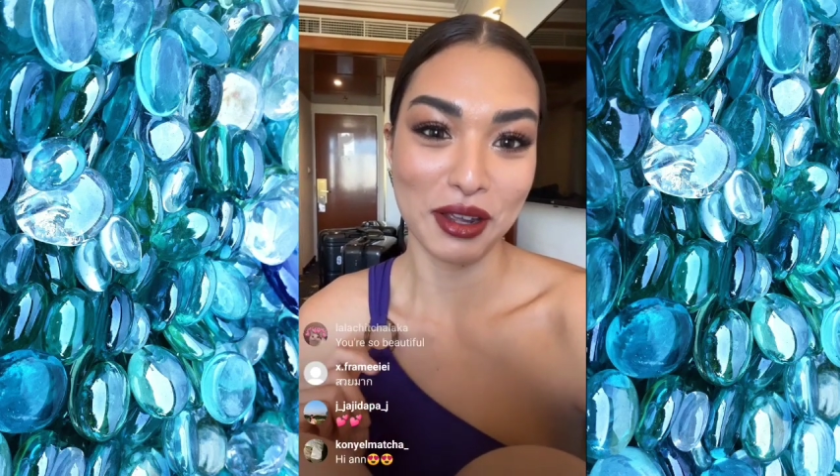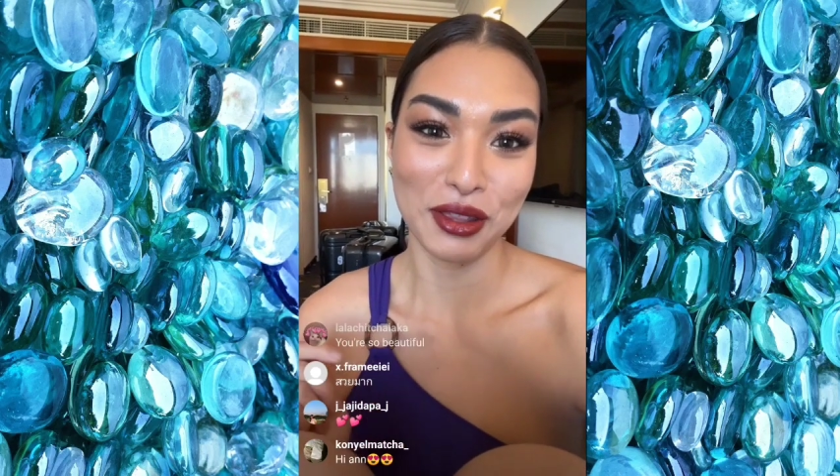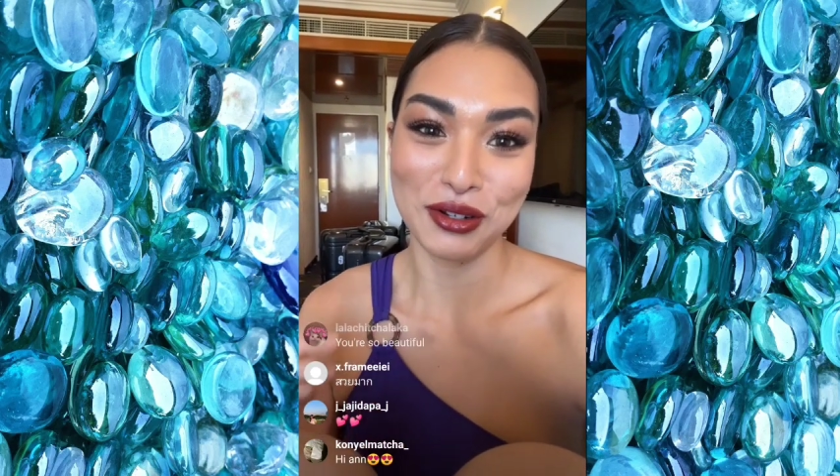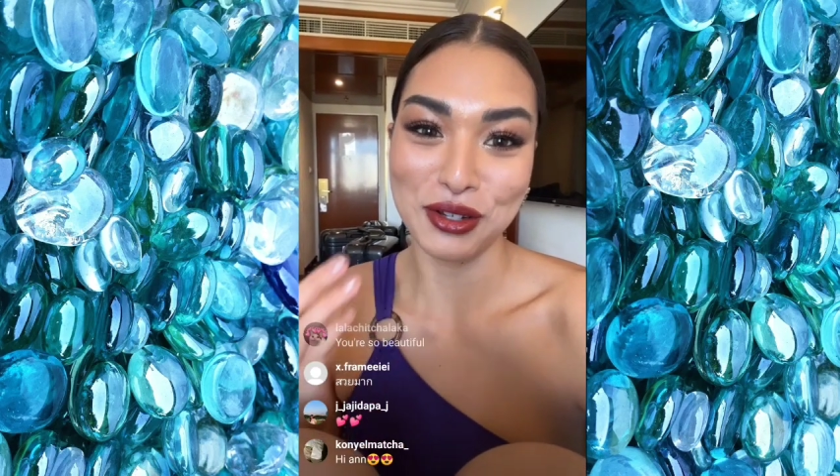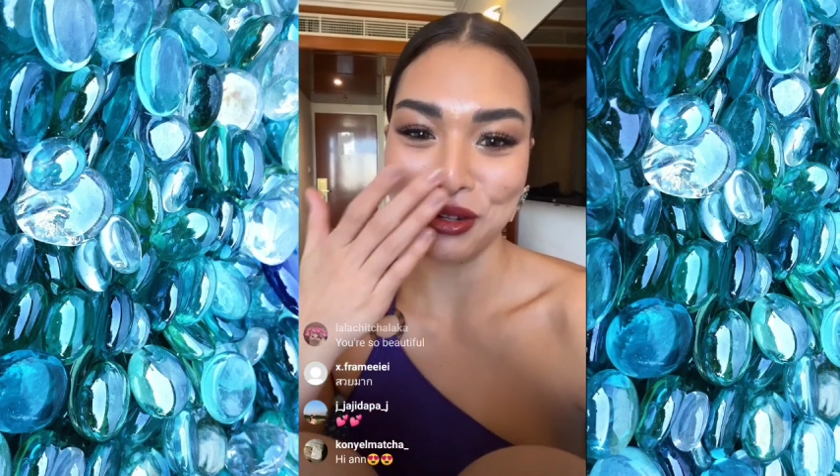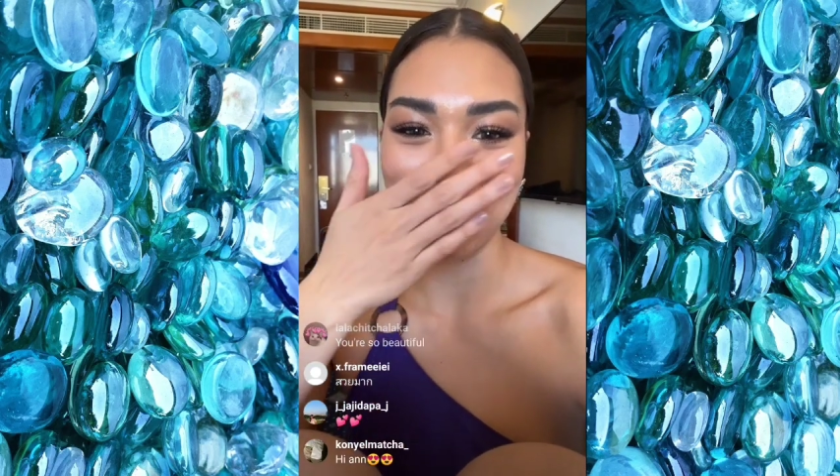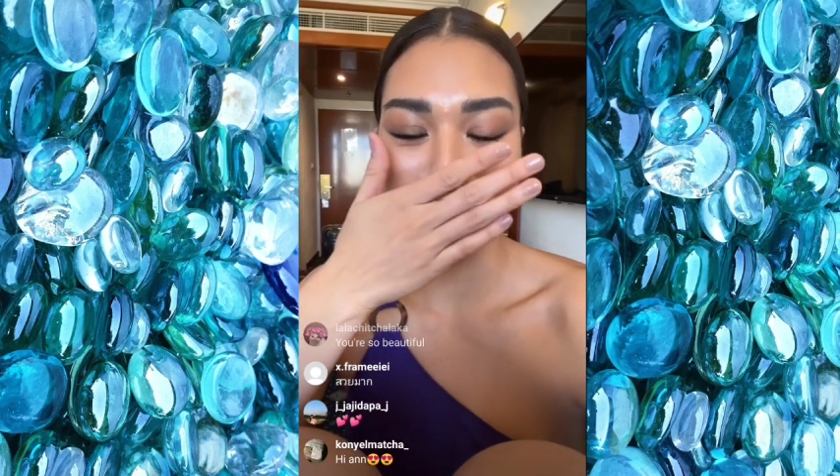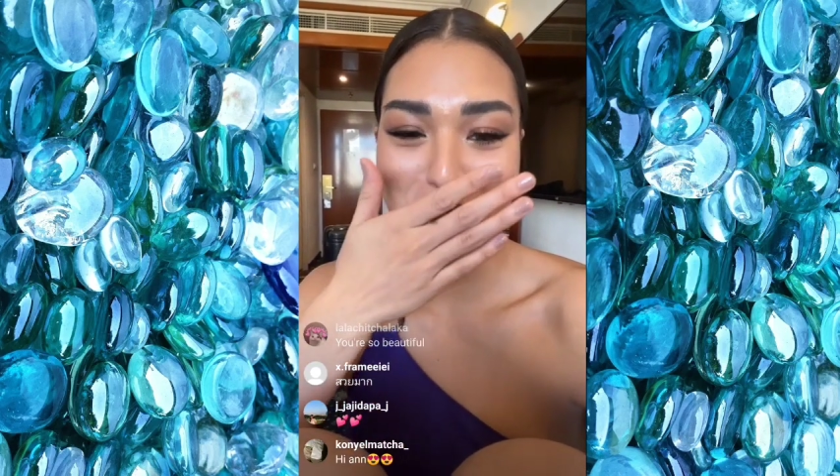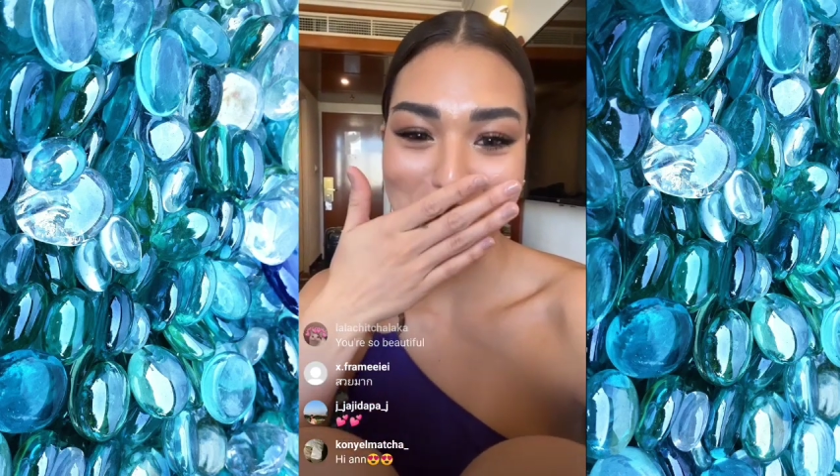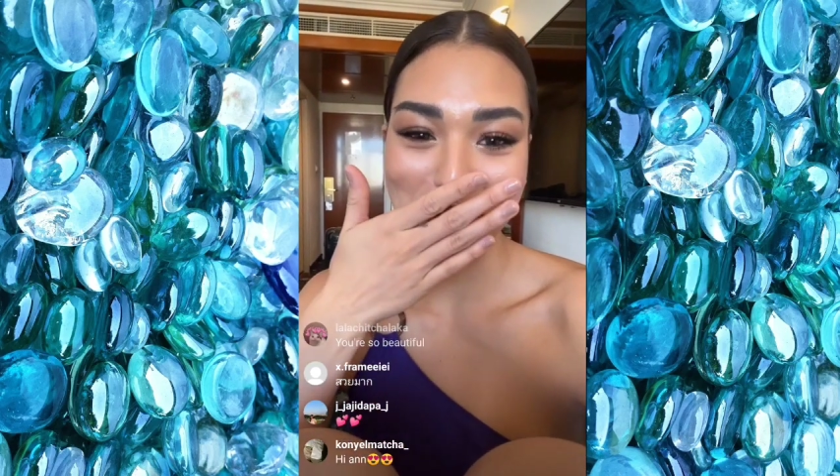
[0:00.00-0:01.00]
There's, oh
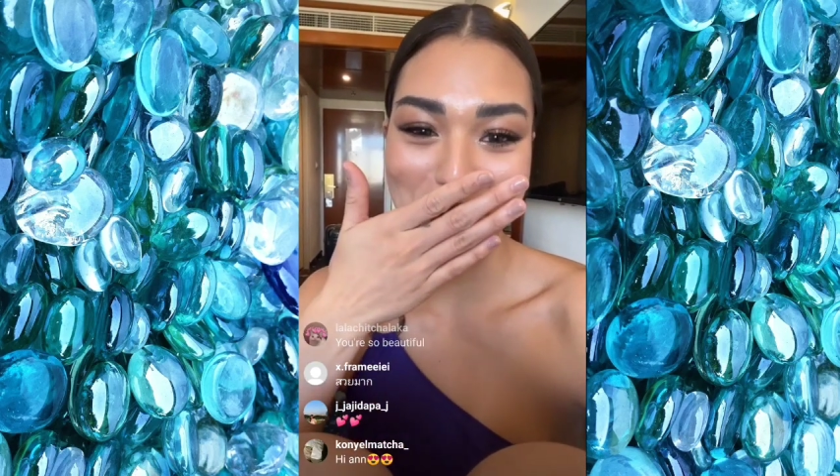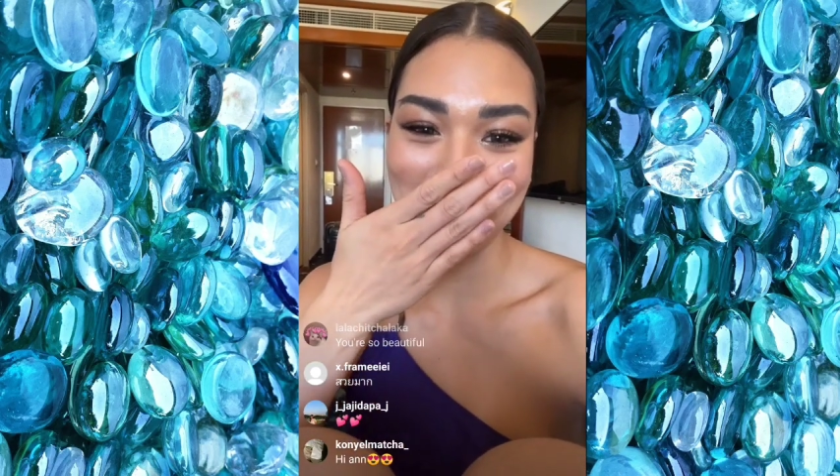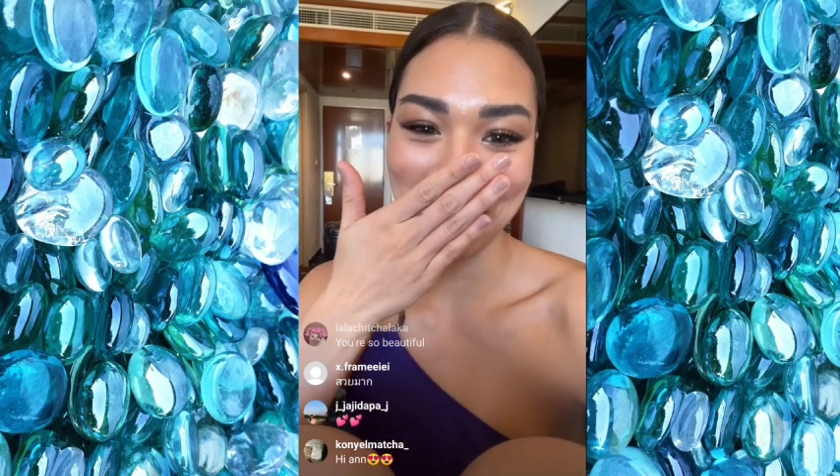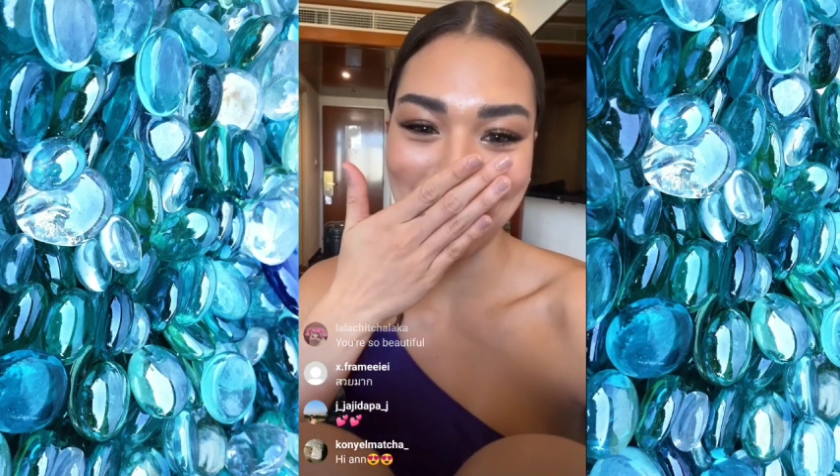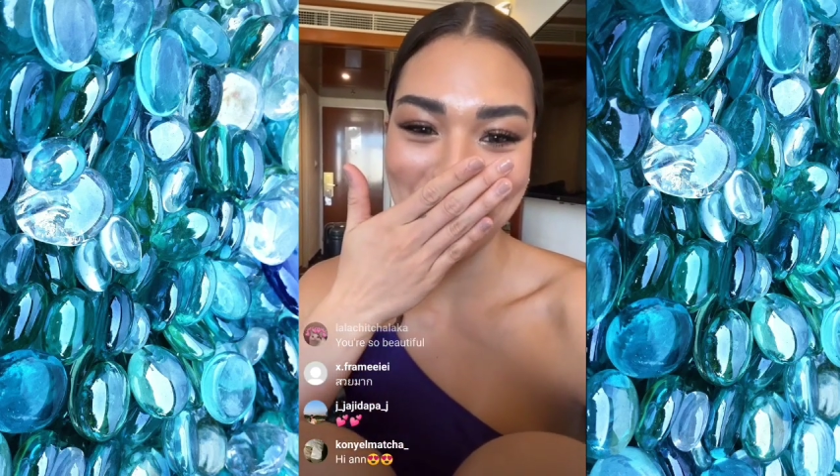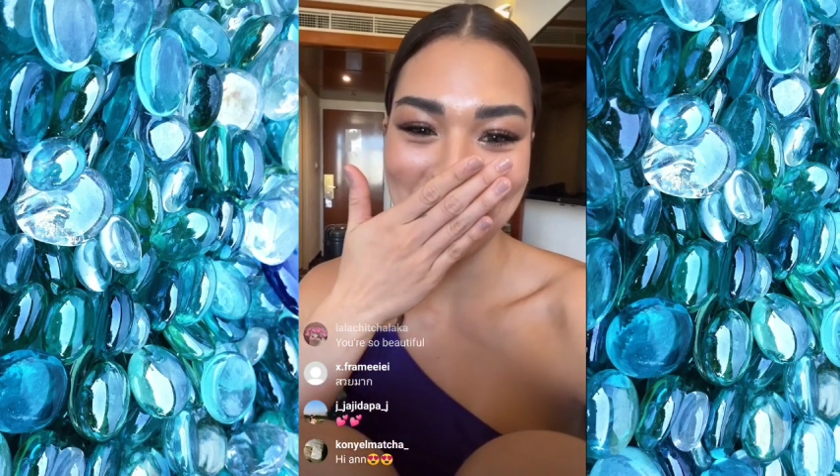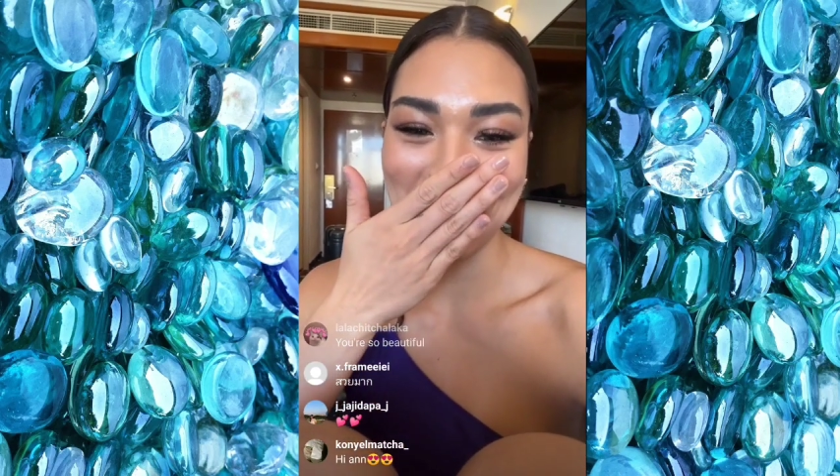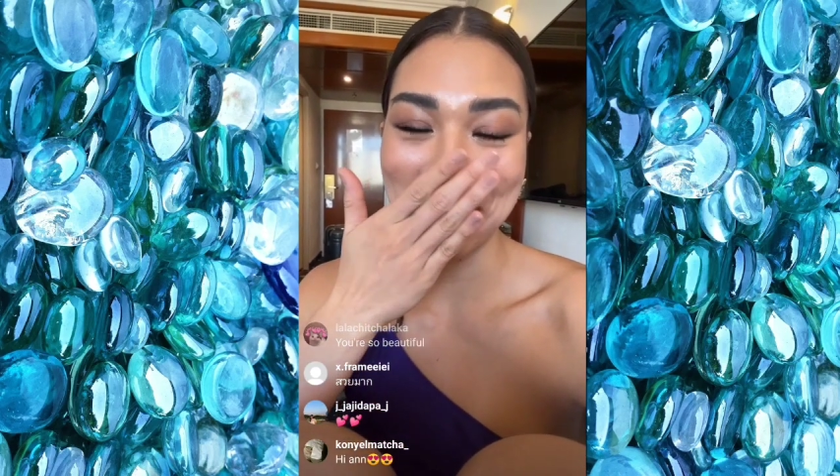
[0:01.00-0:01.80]
my God, Konyut